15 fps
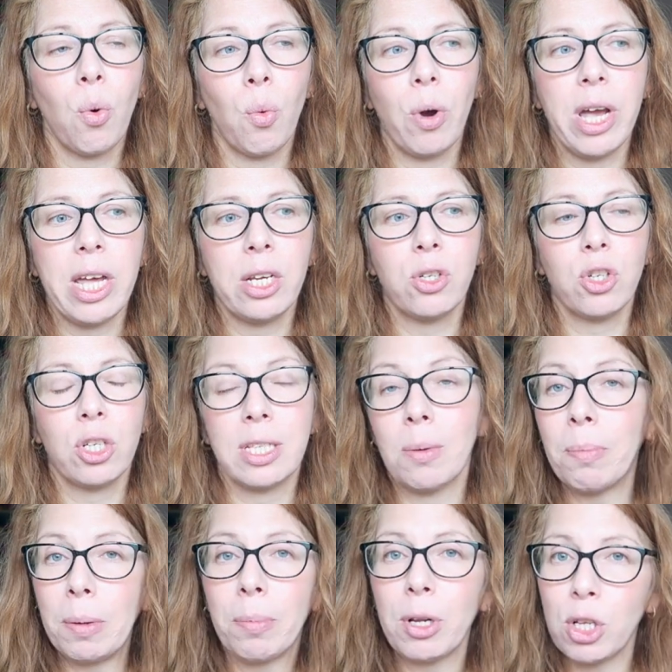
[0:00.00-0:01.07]
which
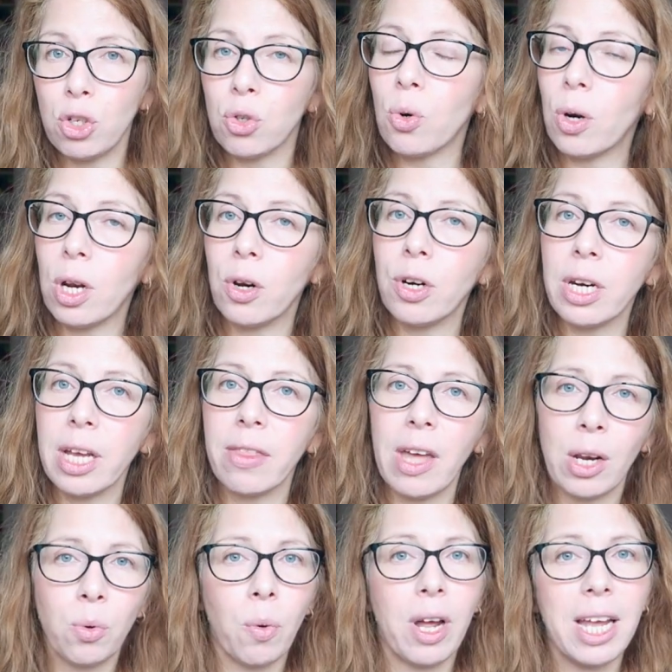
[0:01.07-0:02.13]
some people enjoy learning
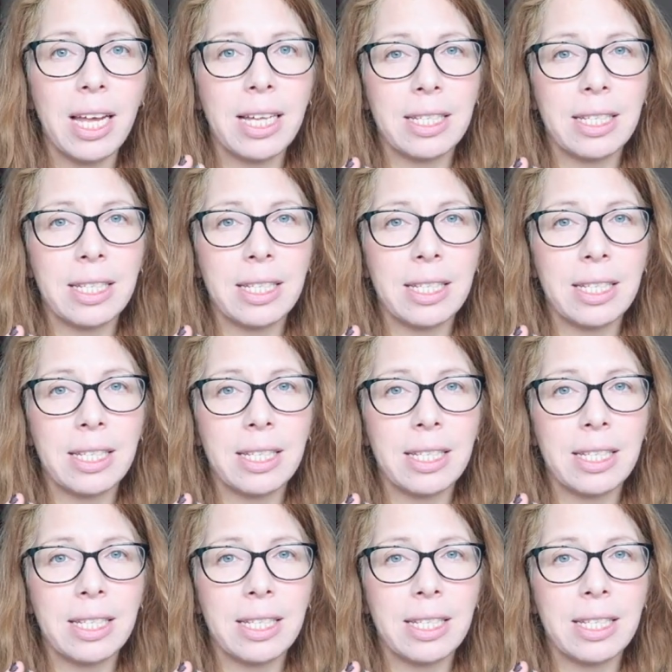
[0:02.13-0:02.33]
that way.